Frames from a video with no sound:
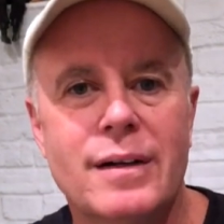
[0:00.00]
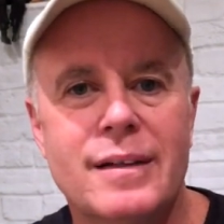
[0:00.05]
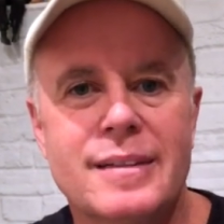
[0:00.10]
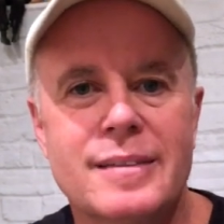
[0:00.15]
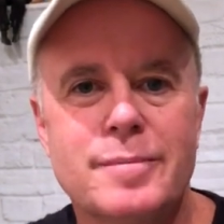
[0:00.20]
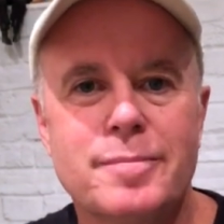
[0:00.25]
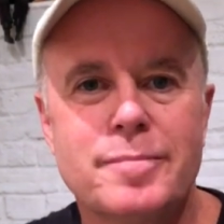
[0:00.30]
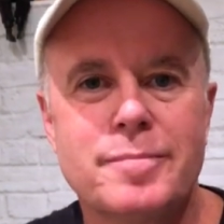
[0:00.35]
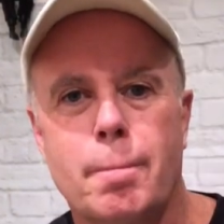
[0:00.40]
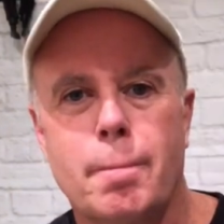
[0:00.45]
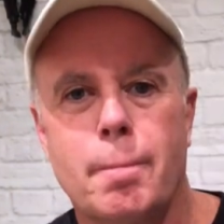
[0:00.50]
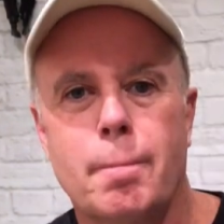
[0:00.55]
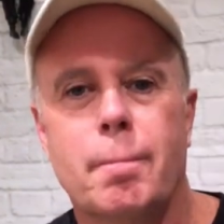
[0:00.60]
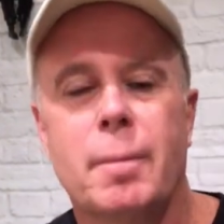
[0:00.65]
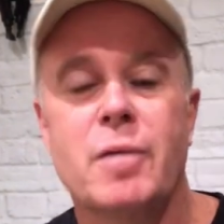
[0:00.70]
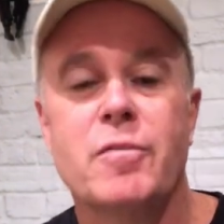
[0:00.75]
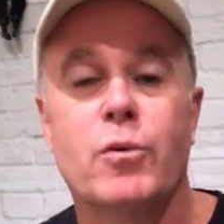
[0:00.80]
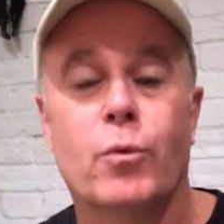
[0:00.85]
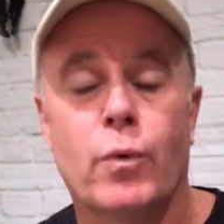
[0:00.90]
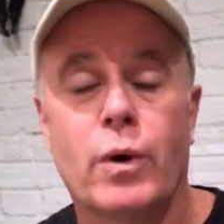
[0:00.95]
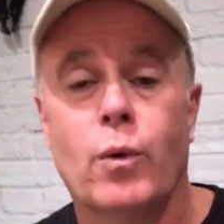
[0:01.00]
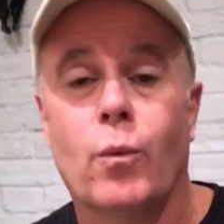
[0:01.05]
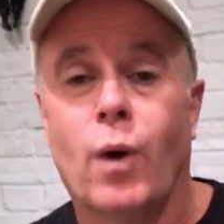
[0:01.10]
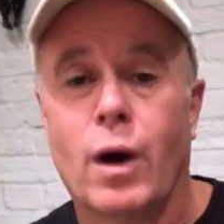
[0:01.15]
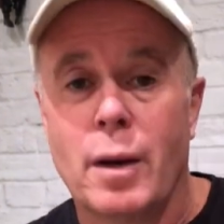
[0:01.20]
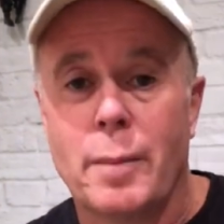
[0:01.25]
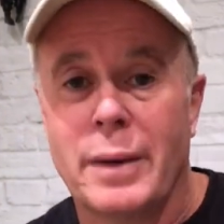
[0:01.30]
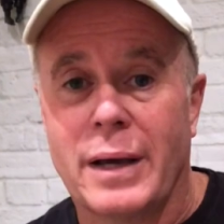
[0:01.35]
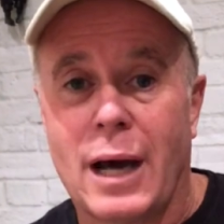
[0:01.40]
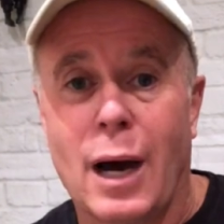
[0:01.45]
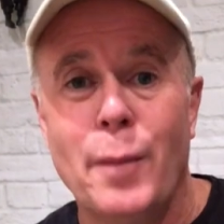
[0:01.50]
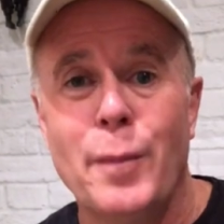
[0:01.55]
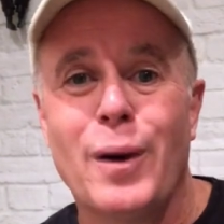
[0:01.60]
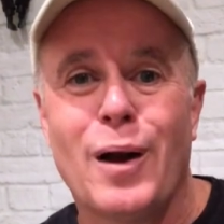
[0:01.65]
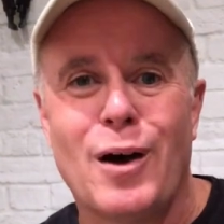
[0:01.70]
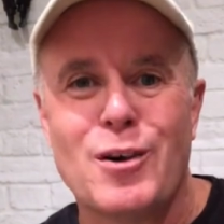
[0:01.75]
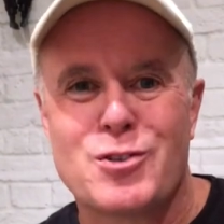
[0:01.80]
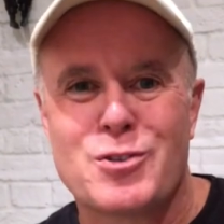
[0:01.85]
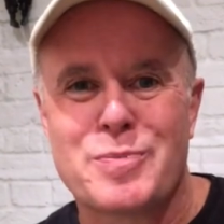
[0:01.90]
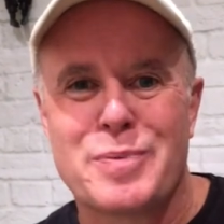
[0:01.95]
But if you really want to become an
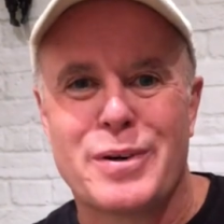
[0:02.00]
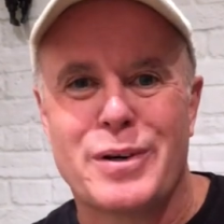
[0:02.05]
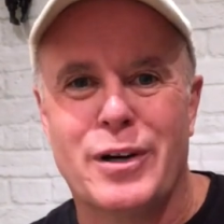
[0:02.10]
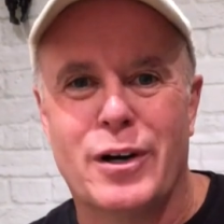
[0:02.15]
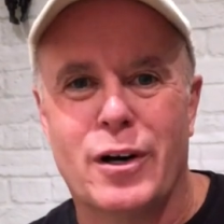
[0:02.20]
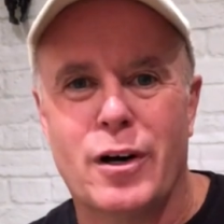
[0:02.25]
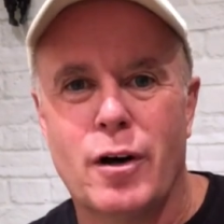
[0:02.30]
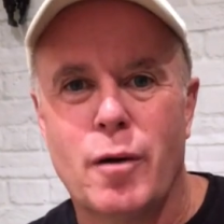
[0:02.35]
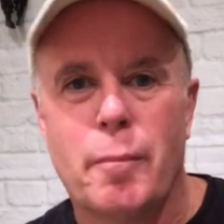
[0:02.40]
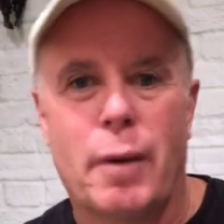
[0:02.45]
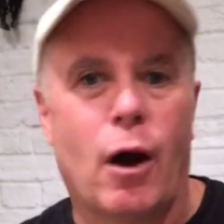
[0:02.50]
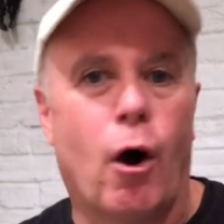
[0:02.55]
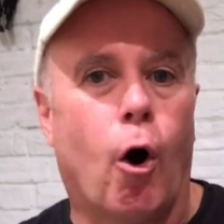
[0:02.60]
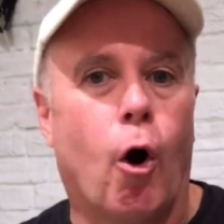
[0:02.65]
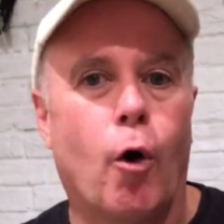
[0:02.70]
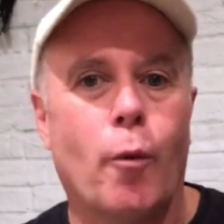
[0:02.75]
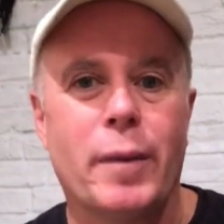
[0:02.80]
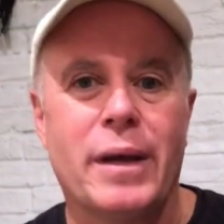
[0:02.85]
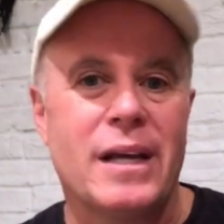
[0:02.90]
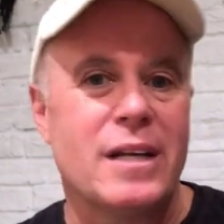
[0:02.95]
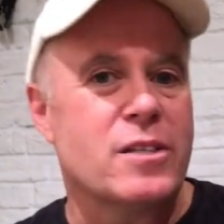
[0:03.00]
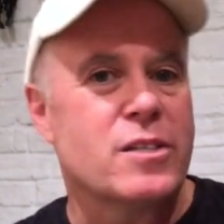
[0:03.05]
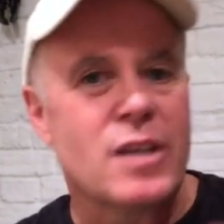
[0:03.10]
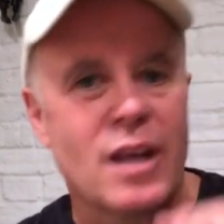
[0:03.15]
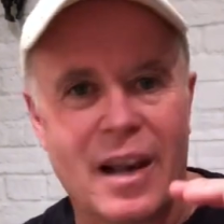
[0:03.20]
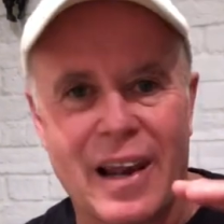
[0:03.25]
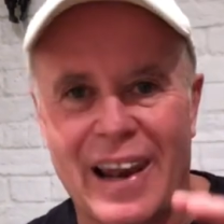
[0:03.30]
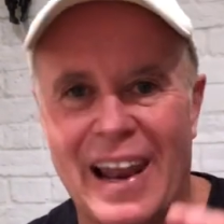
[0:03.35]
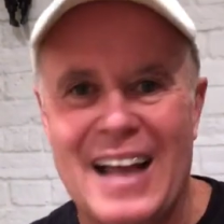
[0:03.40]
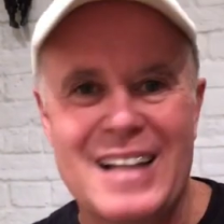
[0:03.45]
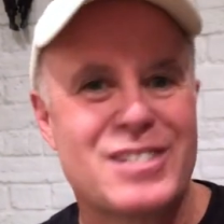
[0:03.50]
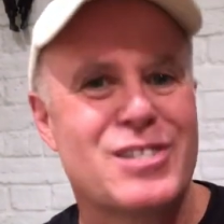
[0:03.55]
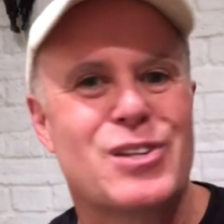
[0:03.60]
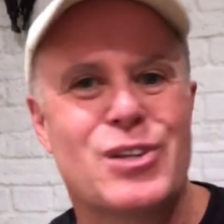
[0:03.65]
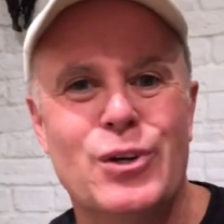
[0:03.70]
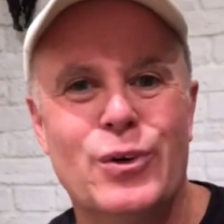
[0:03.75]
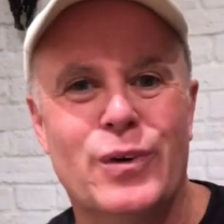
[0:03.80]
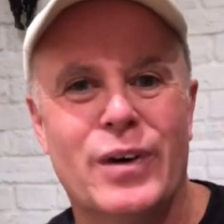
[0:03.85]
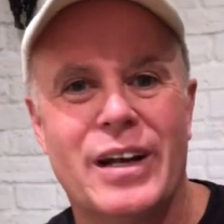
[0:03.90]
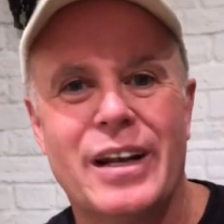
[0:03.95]
entrepreneur, by all means, let's
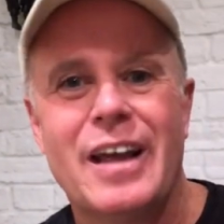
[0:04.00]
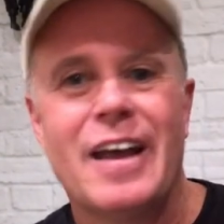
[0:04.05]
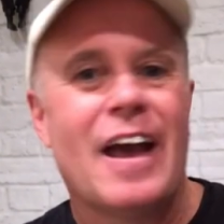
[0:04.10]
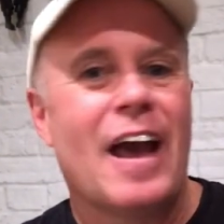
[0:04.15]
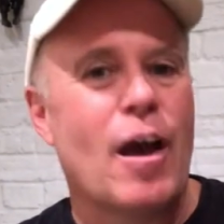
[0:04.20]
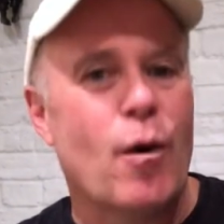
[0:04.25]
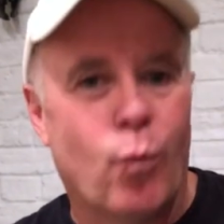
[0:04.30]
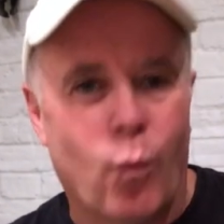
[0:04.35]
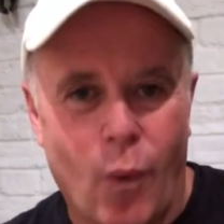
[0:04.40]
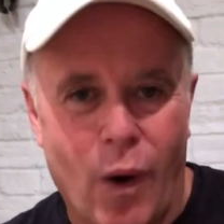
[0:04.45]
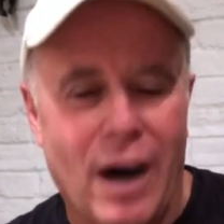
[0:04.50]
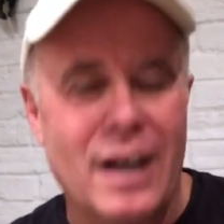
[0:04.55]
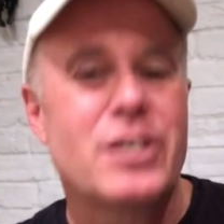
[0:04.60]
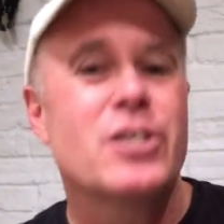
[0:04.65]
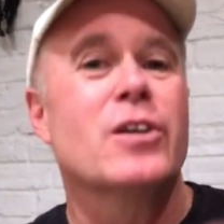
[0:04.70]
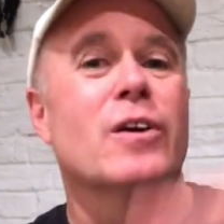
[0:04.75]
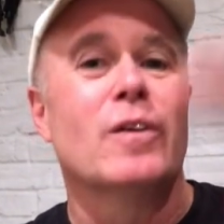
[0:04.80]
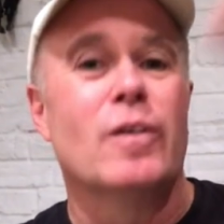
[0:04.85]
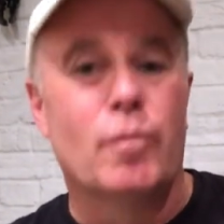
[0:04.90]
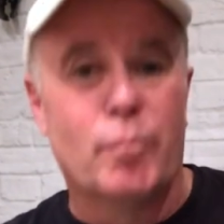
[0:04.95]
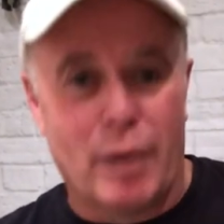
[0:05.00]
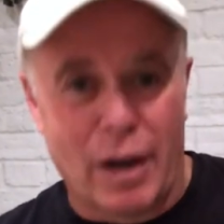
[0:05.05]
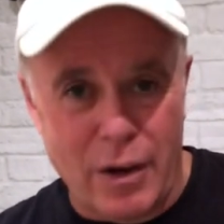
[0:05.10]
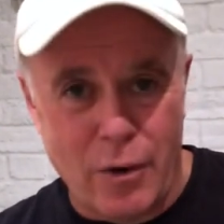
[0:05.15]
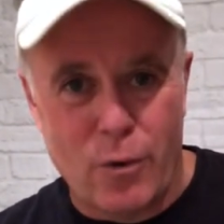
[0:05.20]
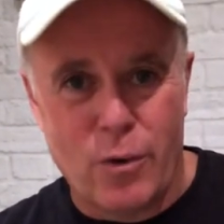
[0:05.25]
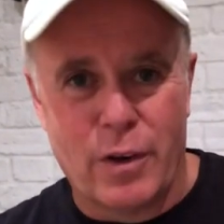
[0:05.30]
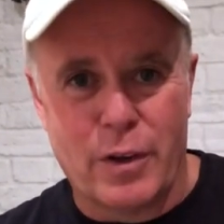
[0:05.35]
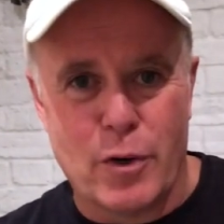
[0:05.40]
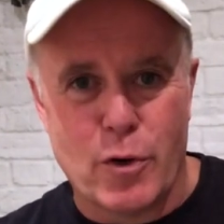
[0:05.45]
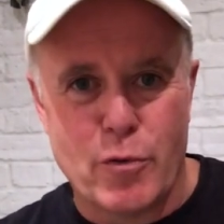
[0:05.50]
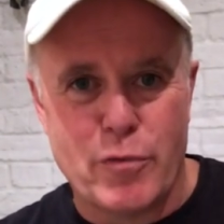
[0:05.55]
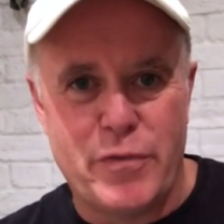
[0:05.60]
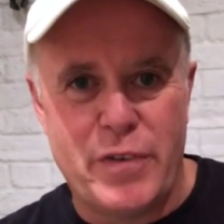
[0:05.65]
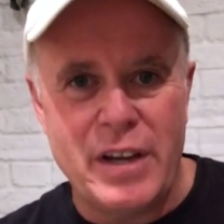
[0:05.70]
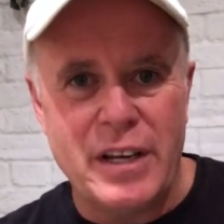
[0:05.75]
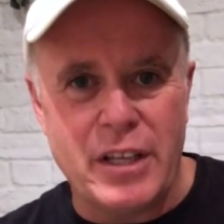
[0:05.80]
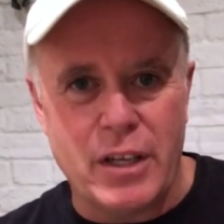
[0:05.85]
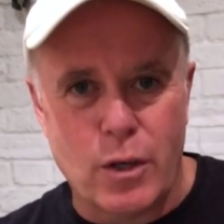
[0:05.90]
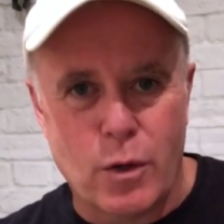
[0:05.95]
do it and watch my earlier
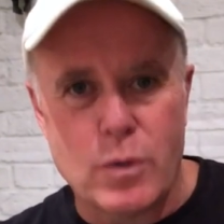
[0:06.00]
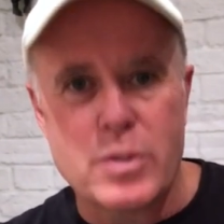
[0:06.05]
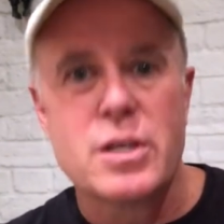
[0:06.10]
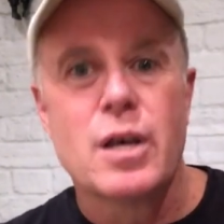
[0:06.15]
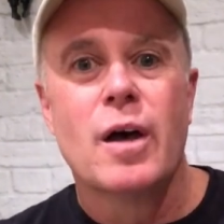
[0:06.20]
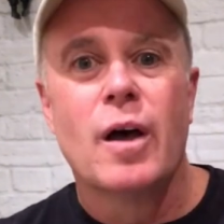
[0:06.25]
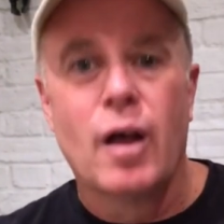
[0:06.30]
videos.